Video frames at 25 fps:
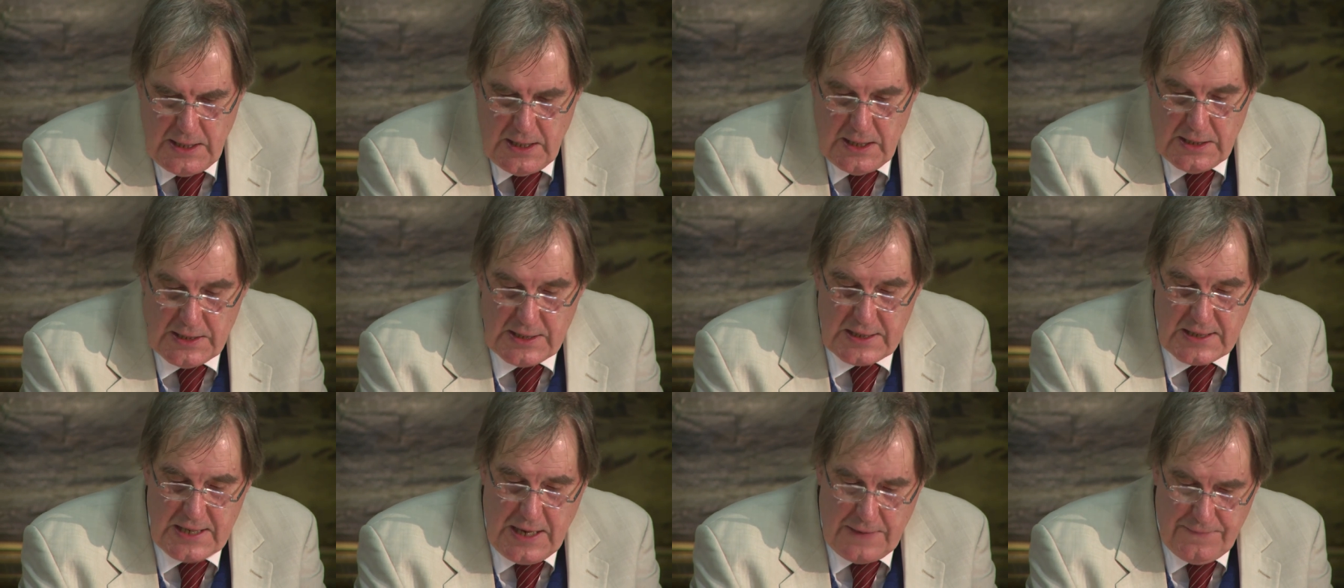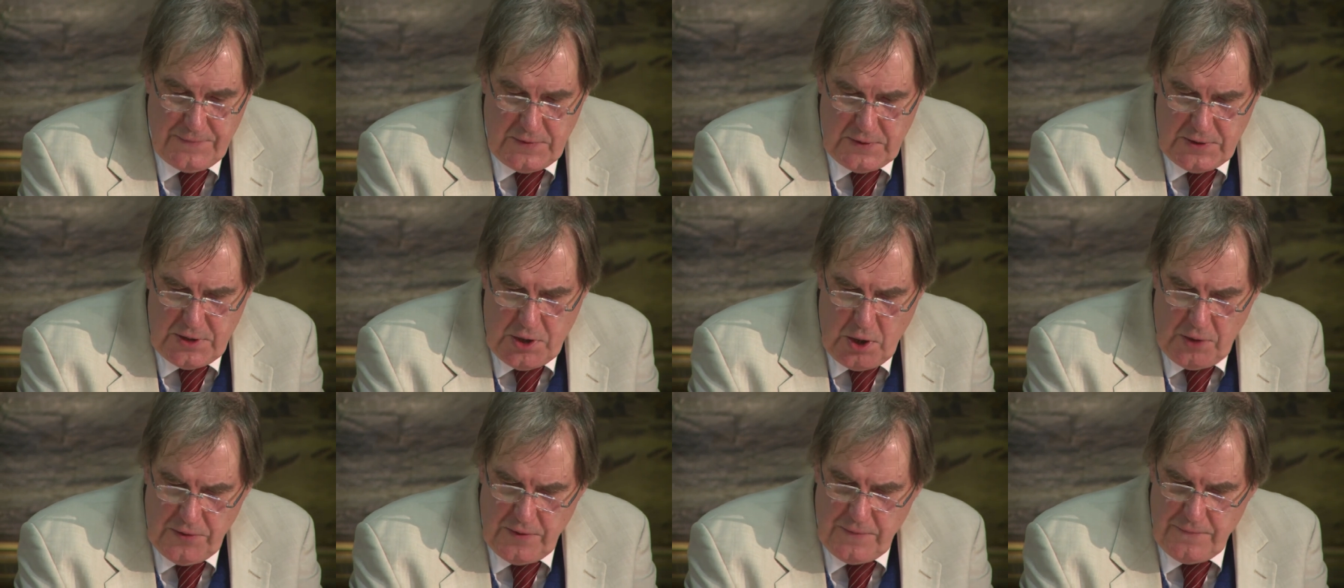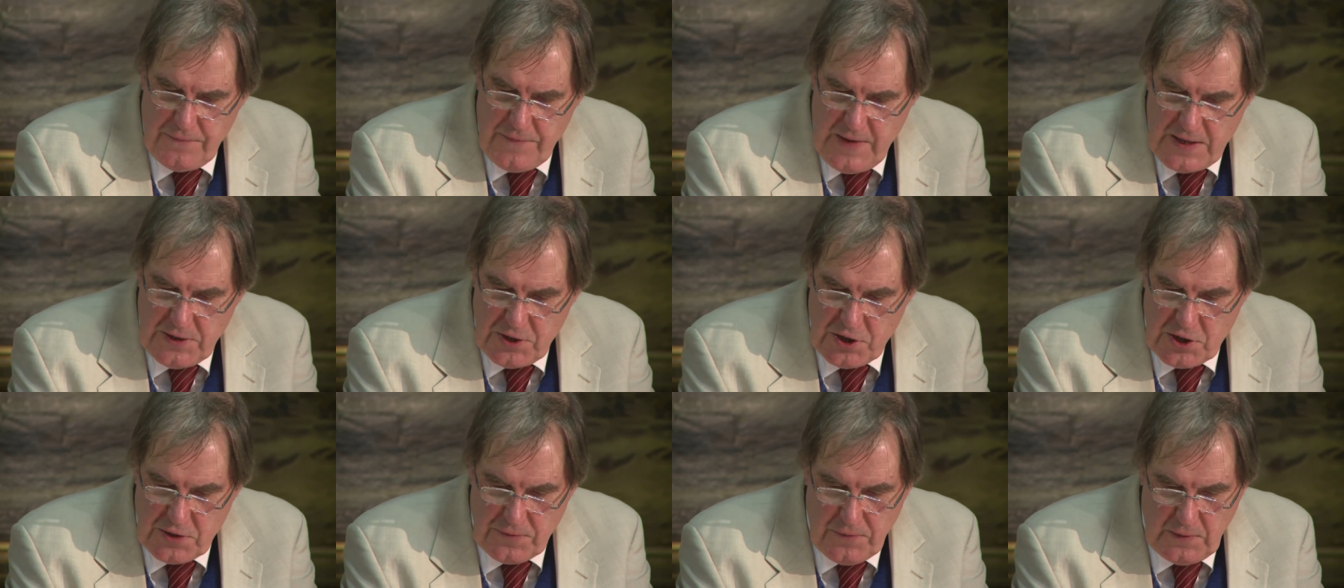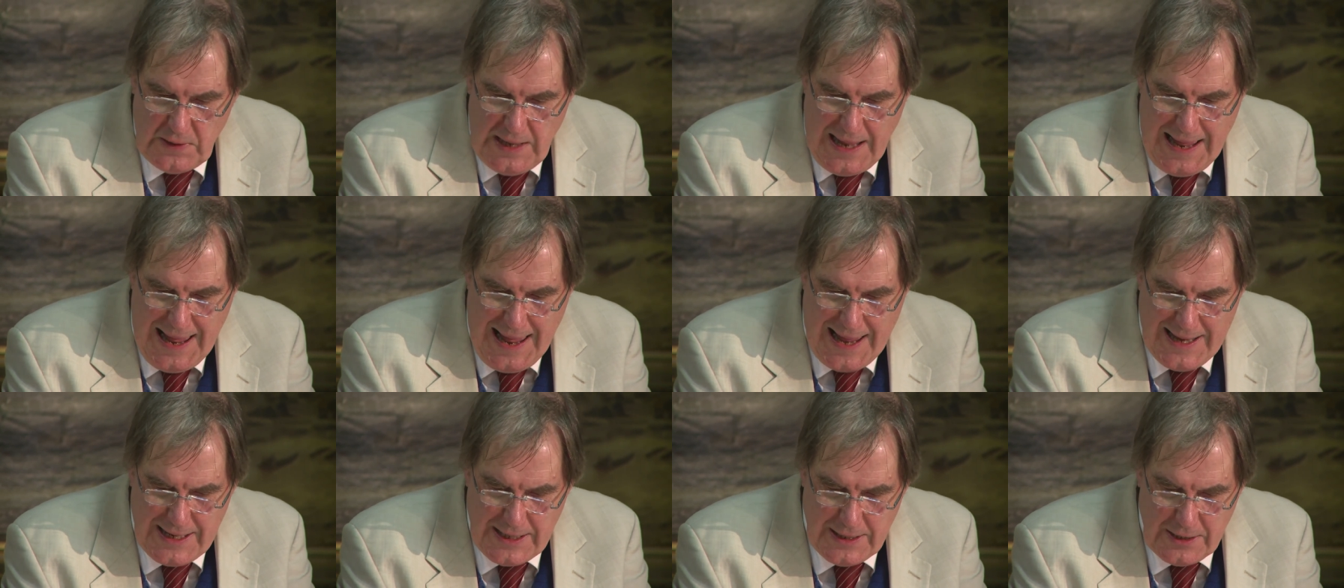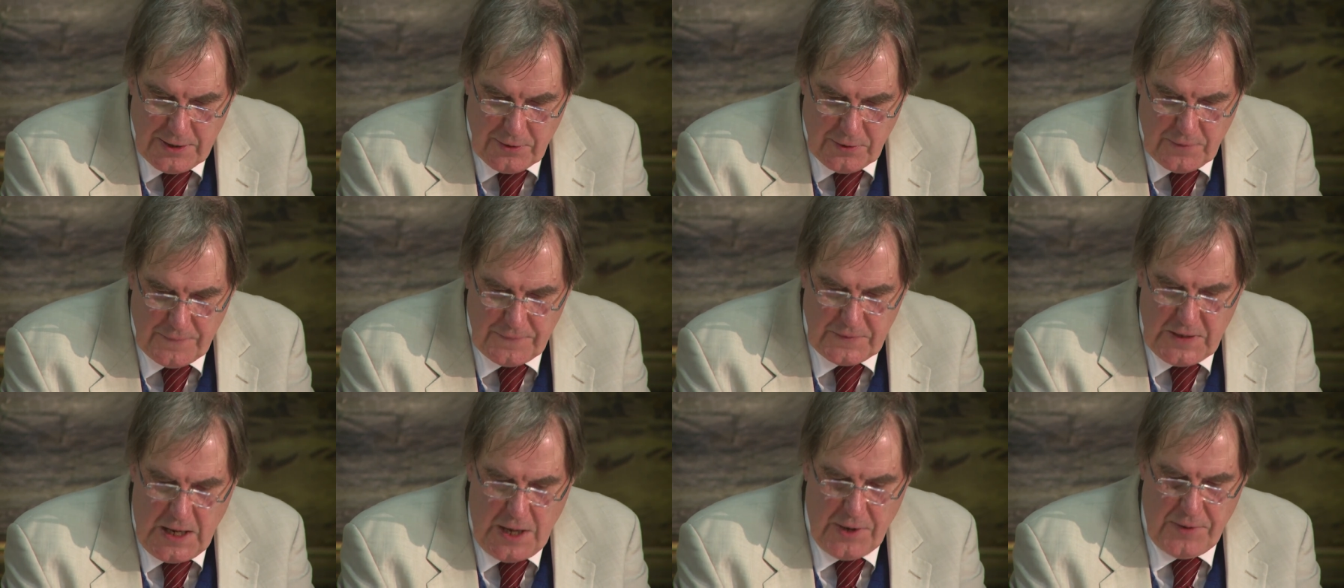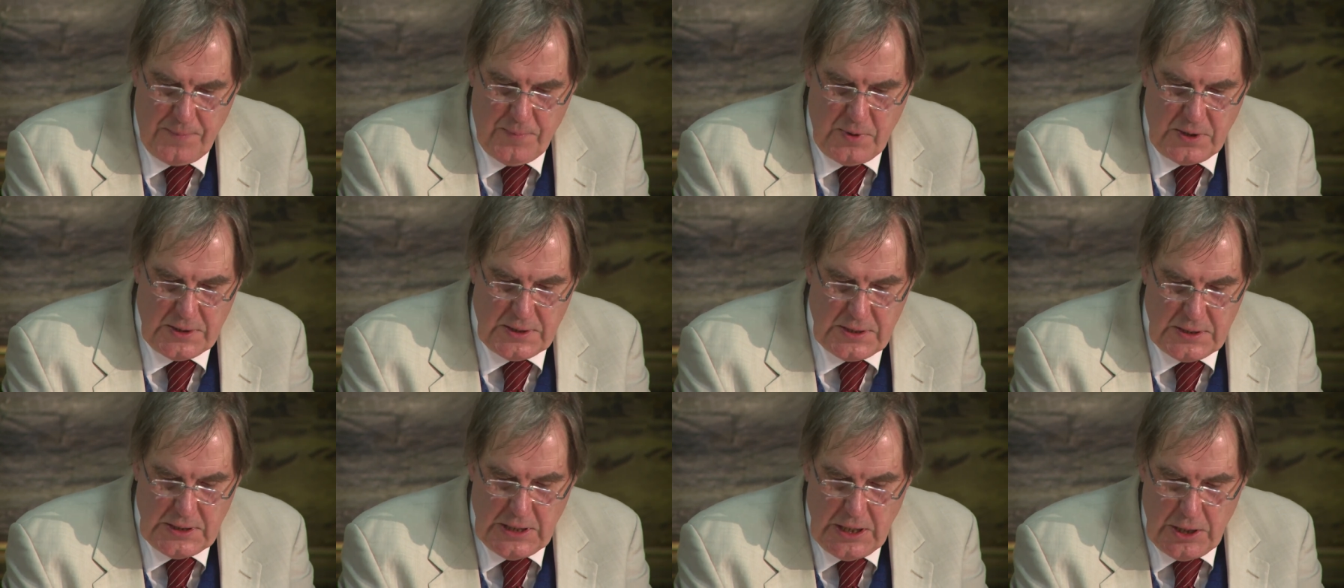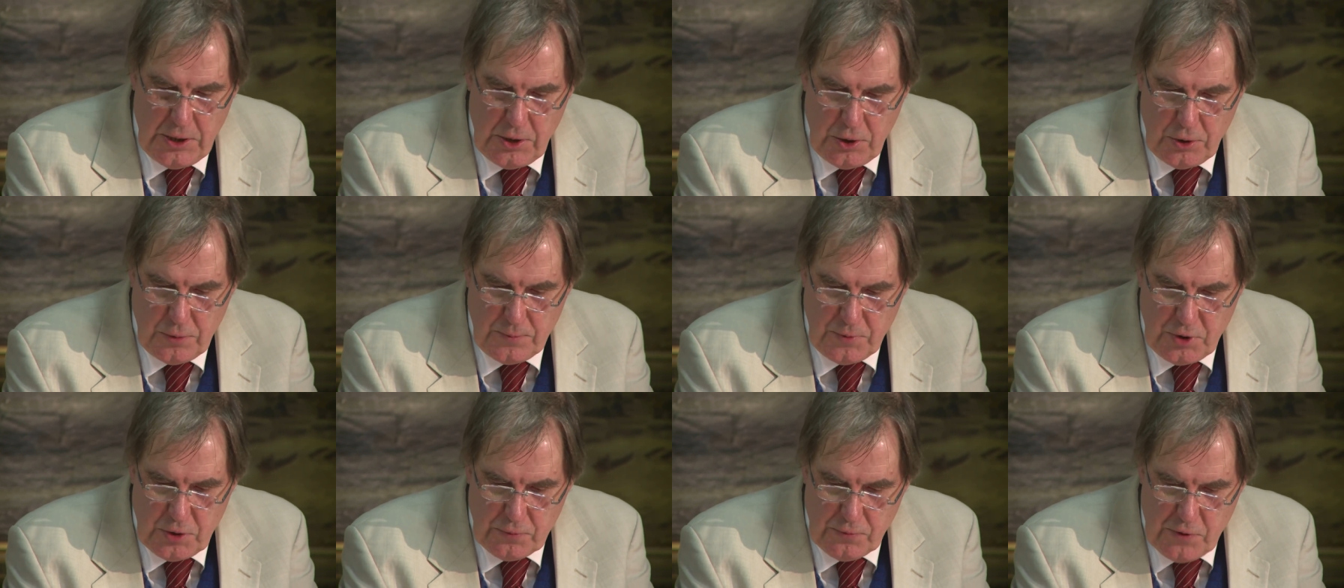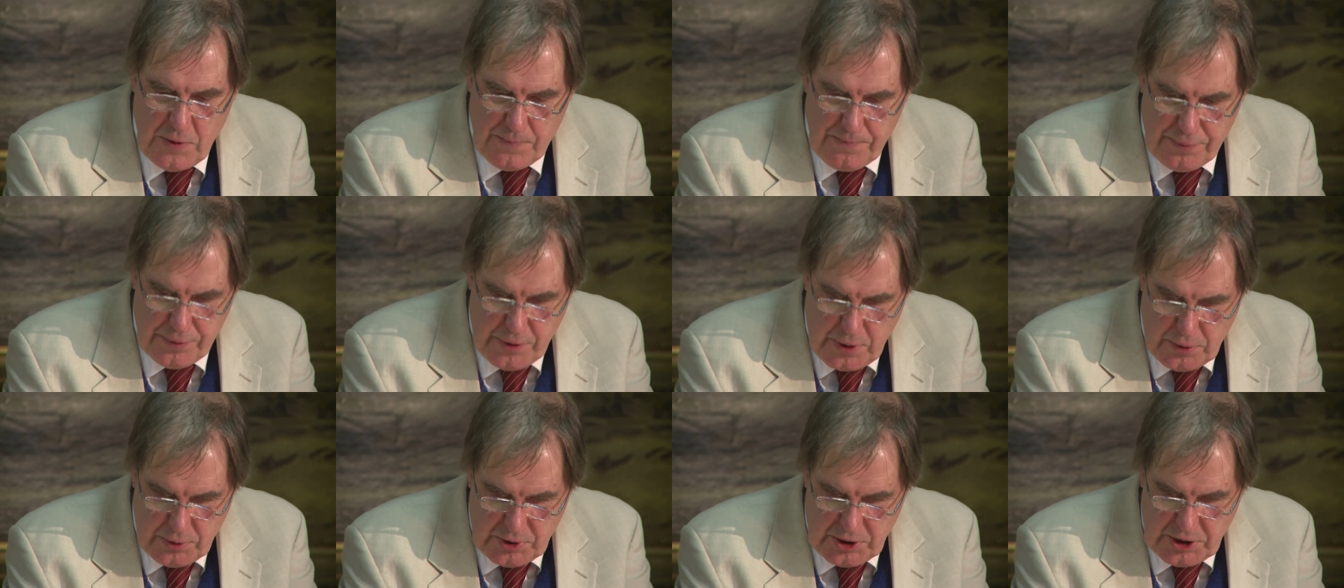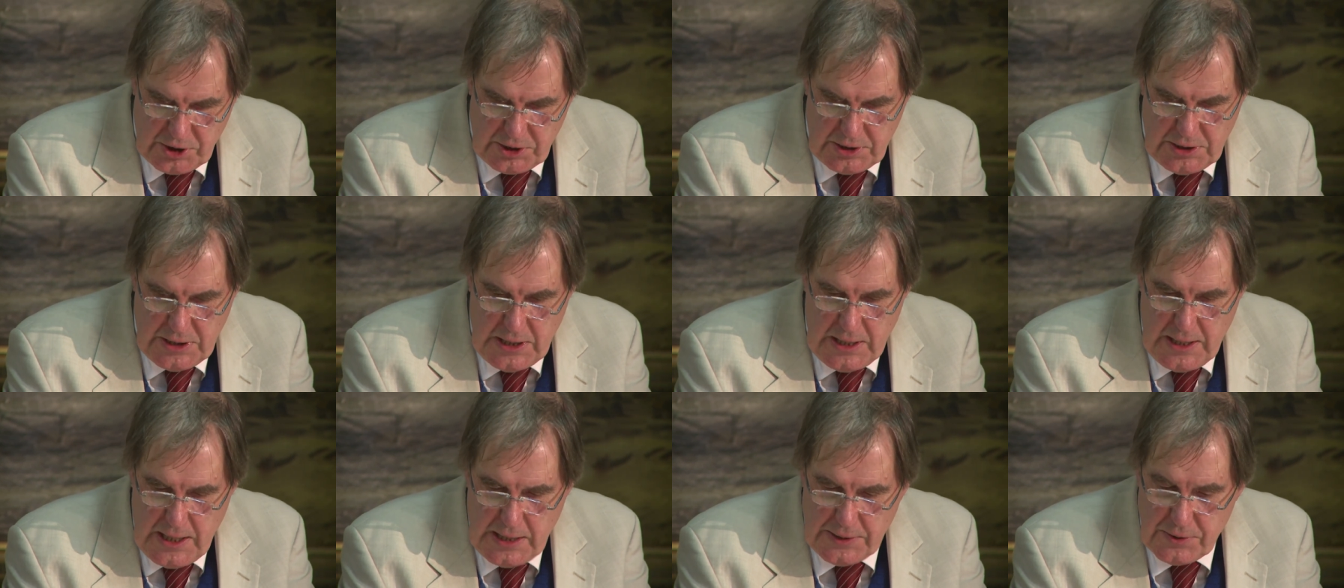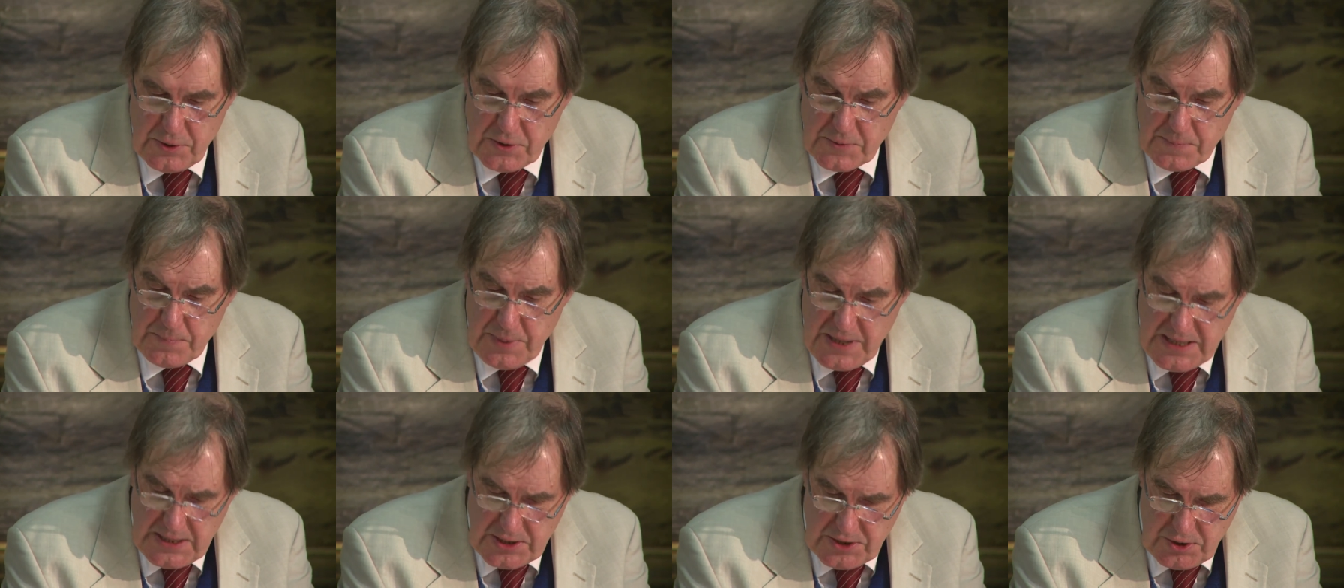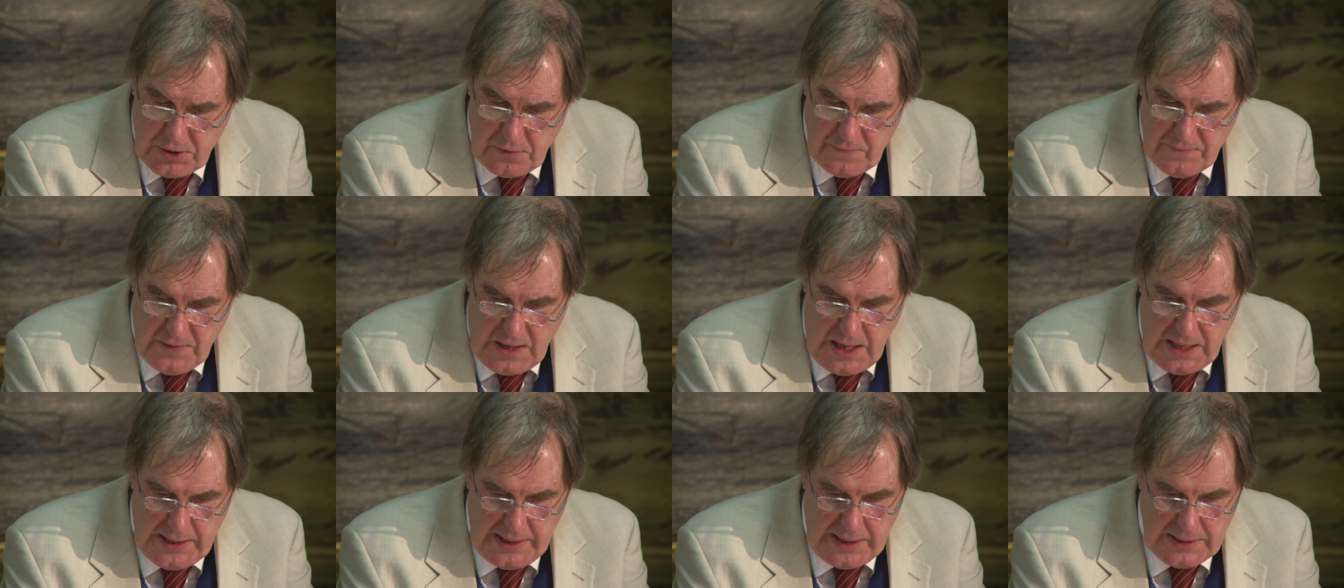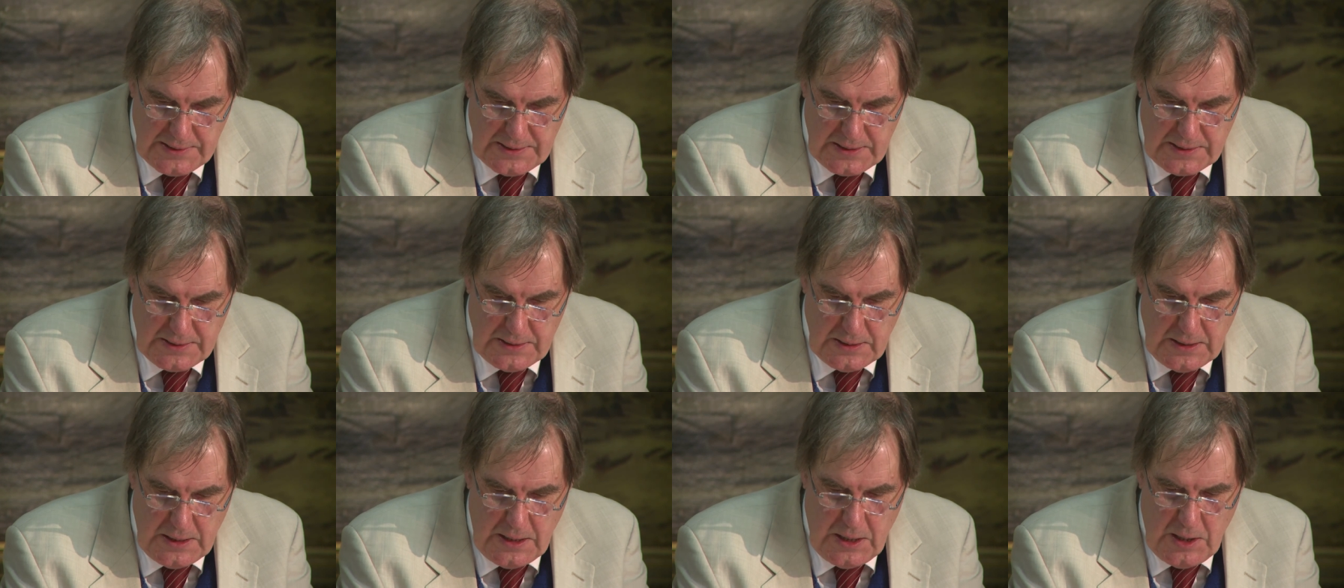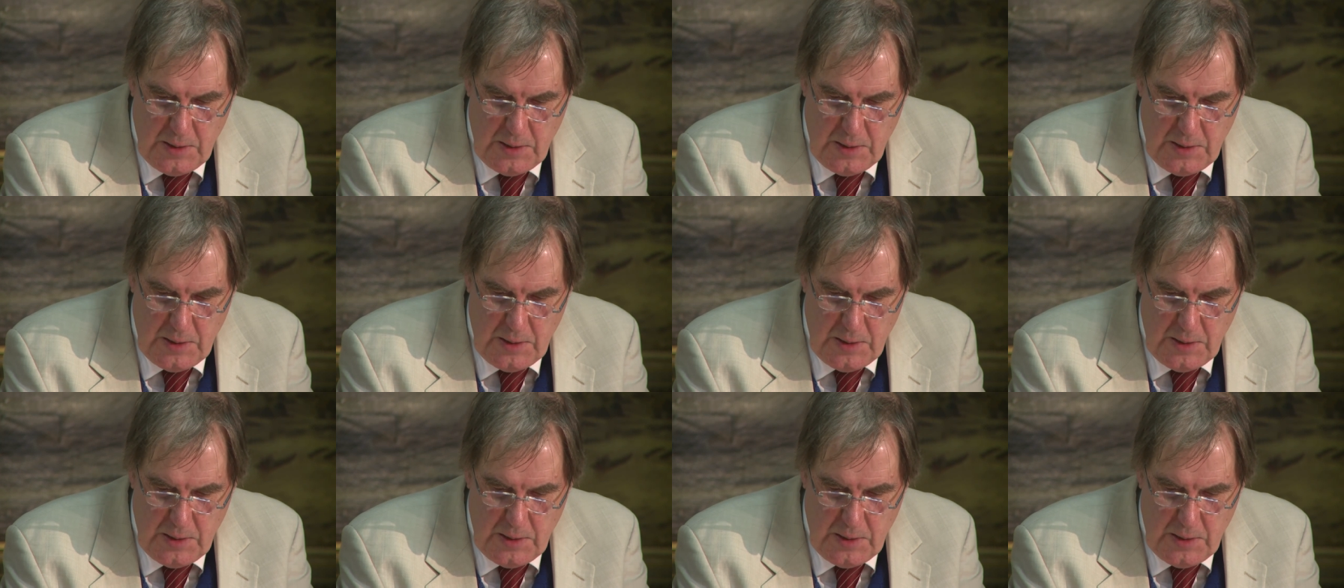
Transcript: and suffered not the vengeful anger of Cuthbert, whom you reproached and whose peace you violated,